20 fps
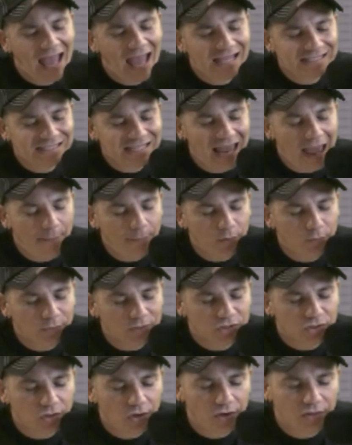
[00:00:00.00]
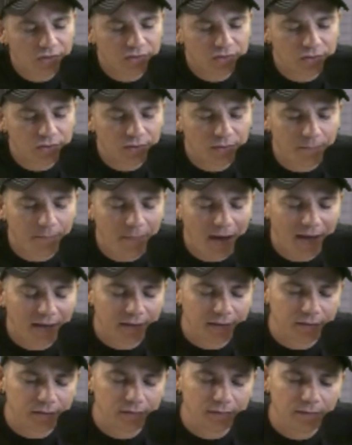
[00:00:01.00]
As Lambert returned to the
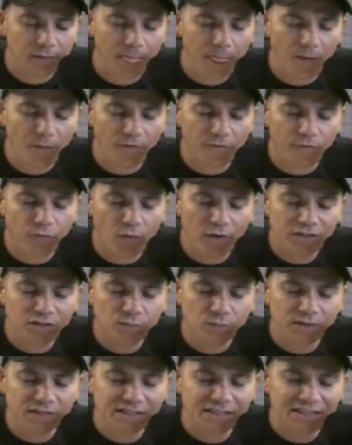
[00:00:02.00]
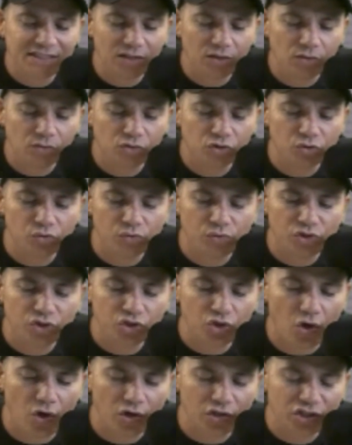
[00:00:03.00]
mic, her voice was still too
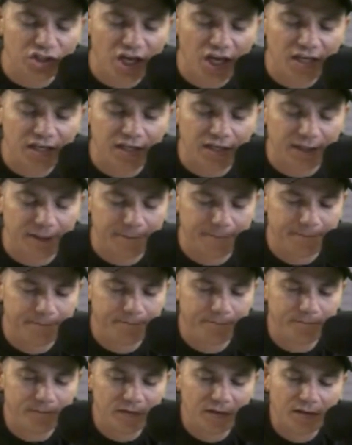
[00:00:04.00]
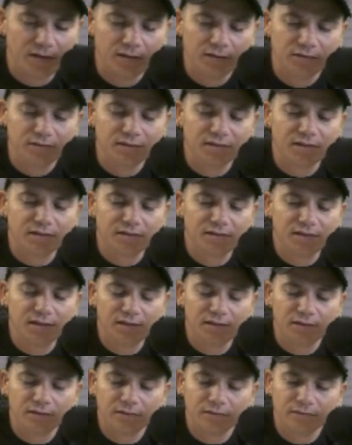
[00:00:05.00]
sharp, shaky to
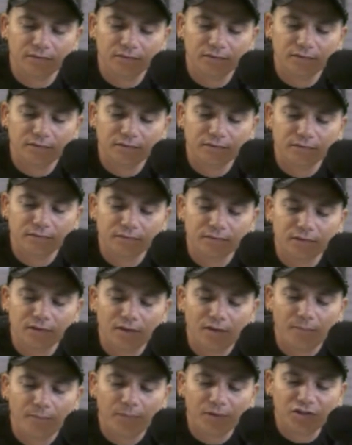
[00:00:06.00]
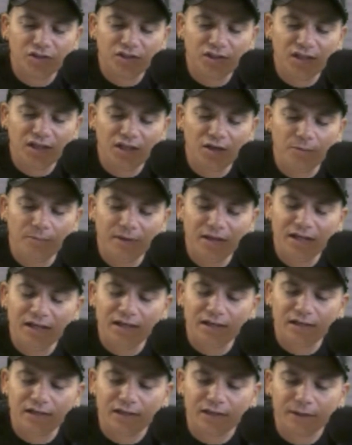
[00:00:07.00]
continue. But she
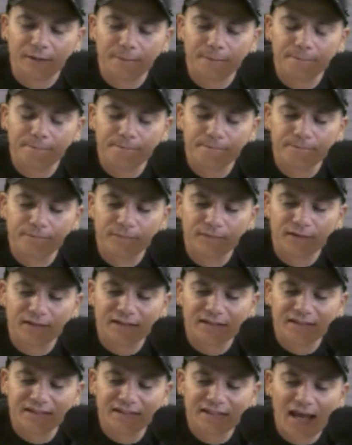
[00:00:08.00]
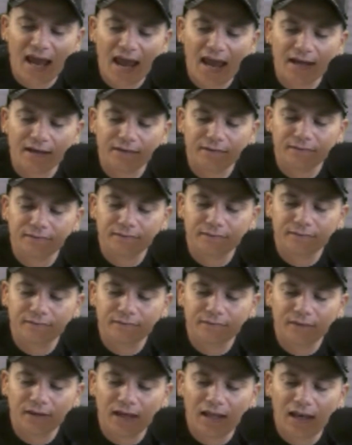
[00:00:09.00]
intermediately sang
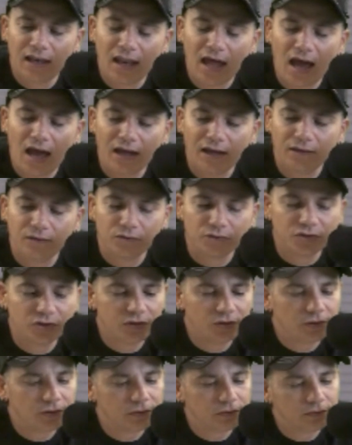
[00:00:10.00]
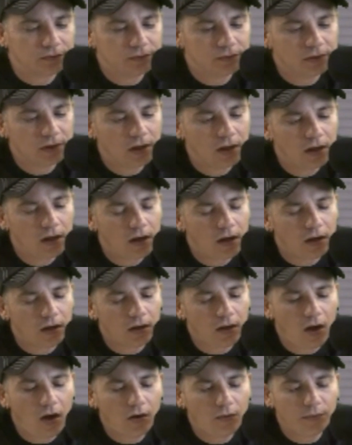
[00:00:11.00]
a line or two
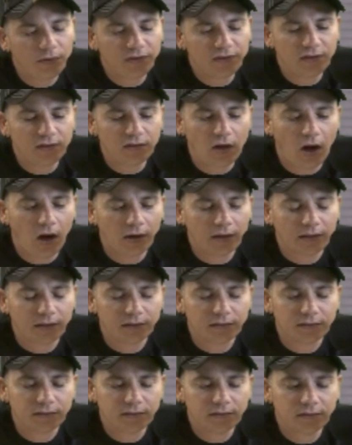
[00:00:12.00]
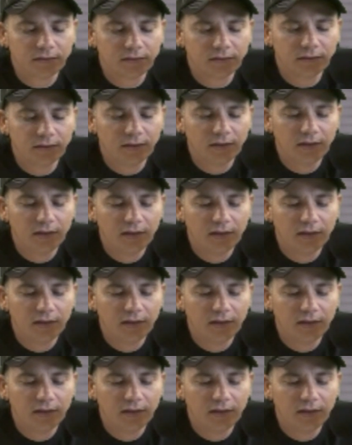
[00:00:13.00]
along with the audience,